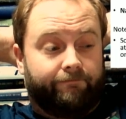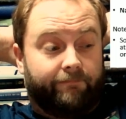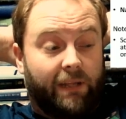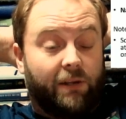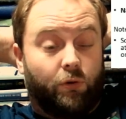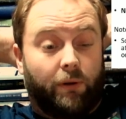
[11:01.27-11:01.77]

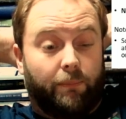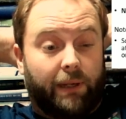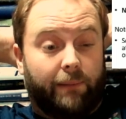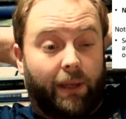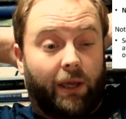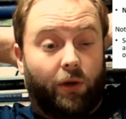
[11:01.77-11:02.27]
They do it by
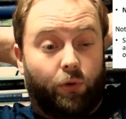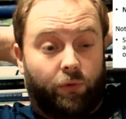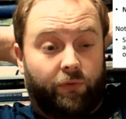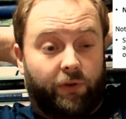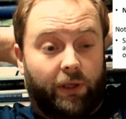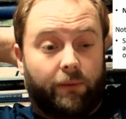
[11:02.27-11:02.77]
being
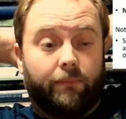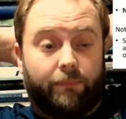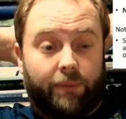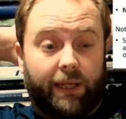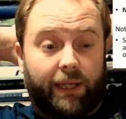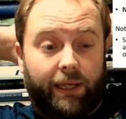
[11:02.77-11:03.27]
goofy,
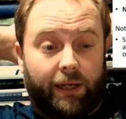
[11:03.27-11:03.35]
but they get